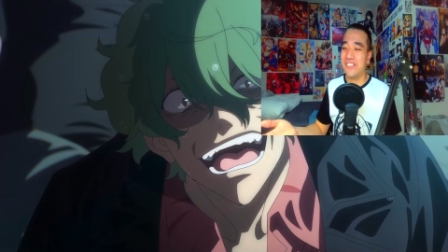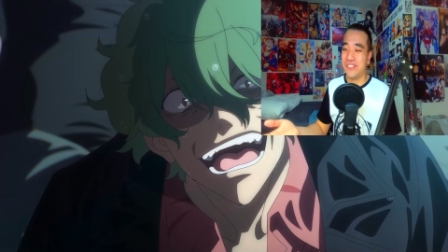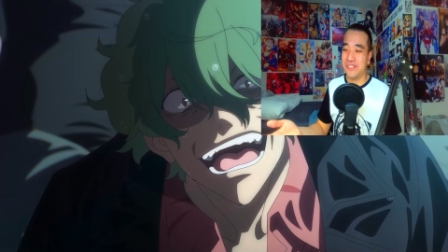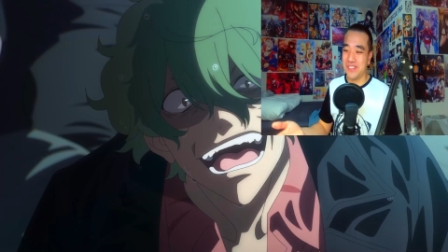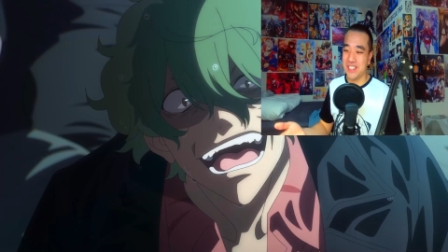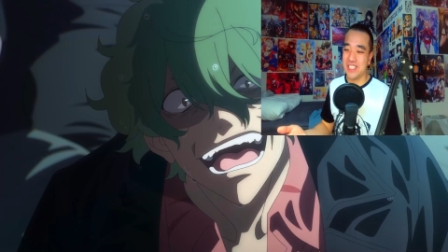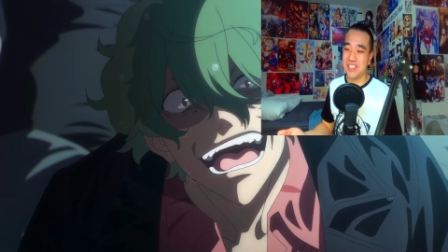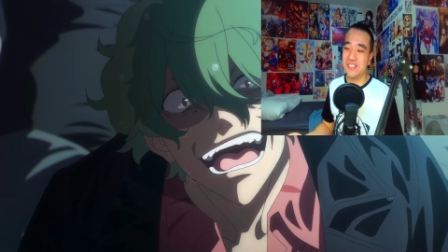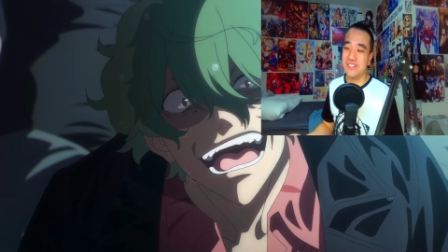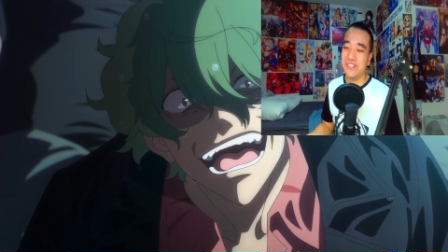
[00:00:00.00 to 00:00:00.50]

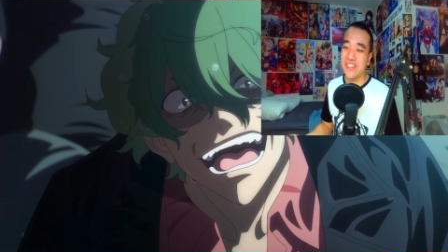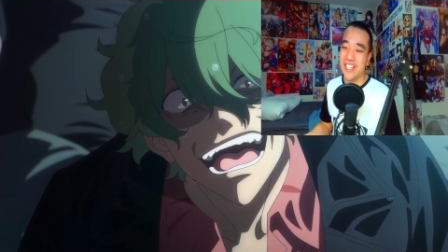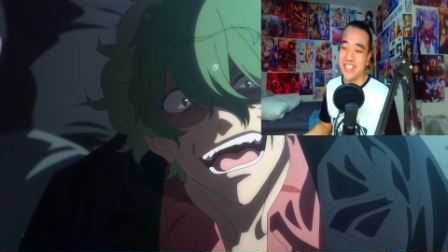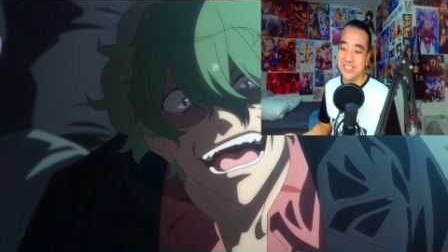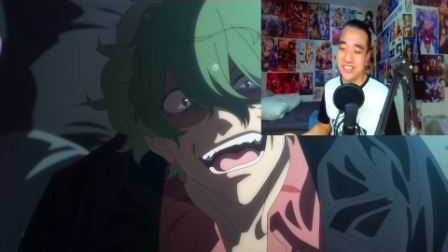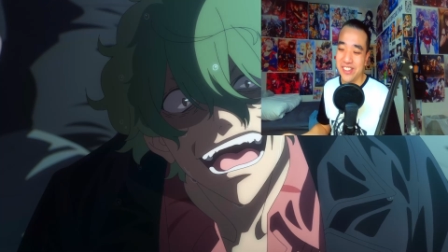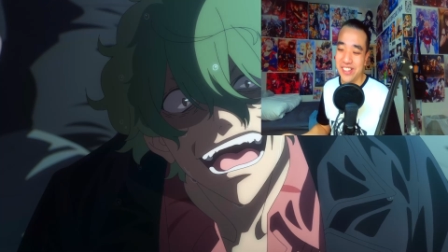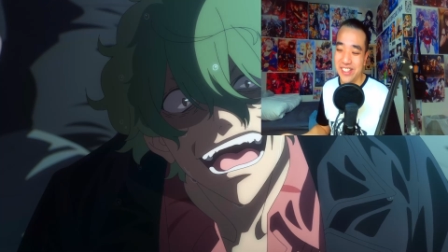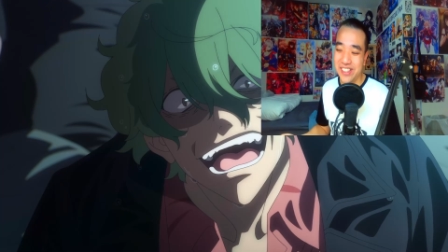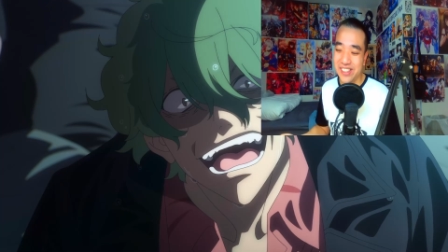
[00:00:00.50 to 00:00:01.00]
from his
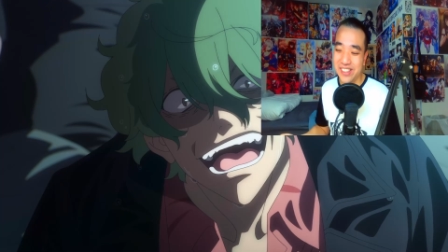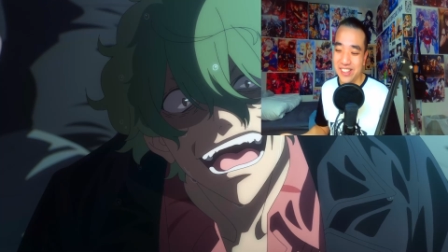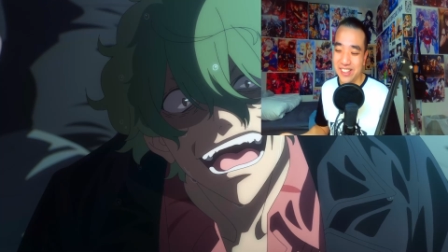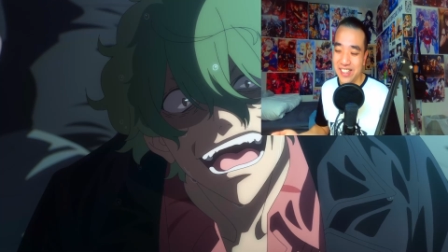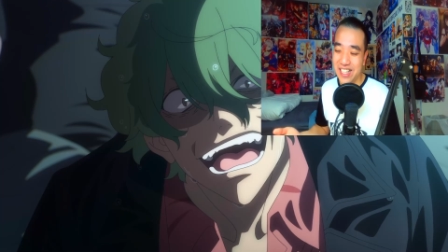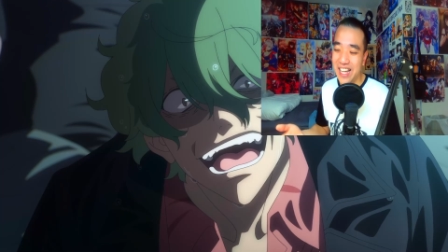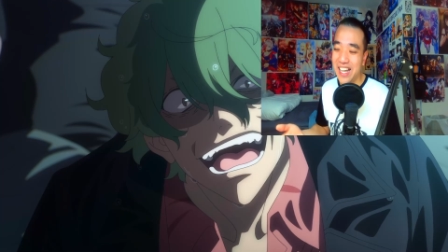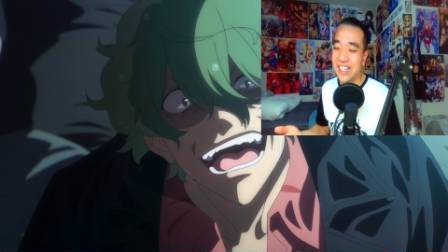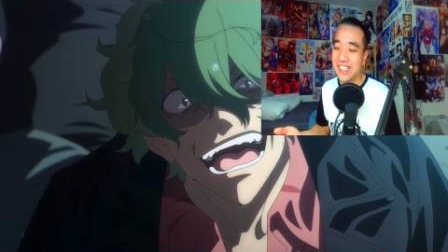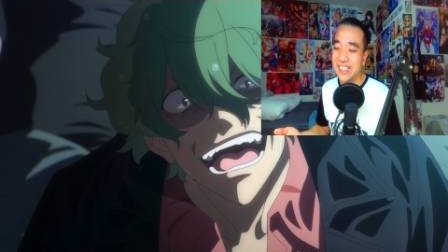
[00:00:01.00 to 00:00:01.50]
face right here
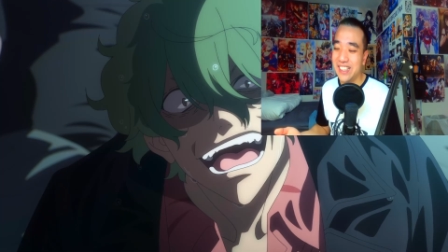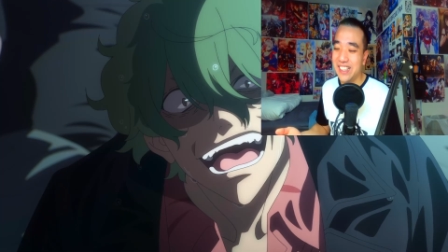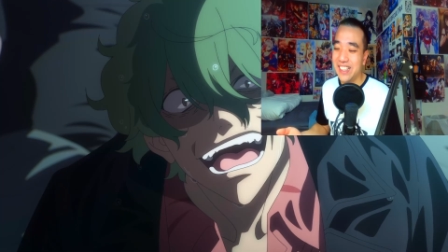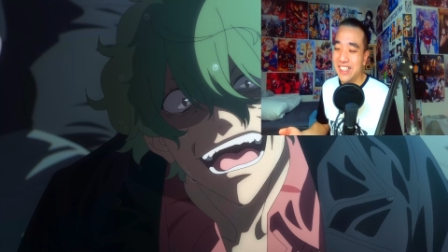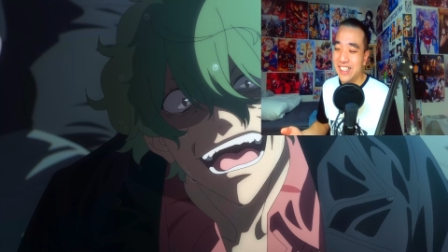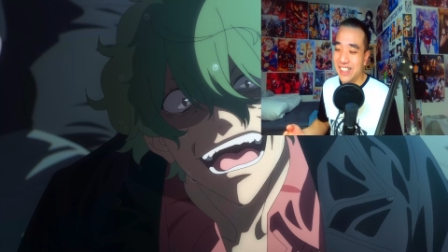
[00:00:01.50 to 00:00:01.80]
that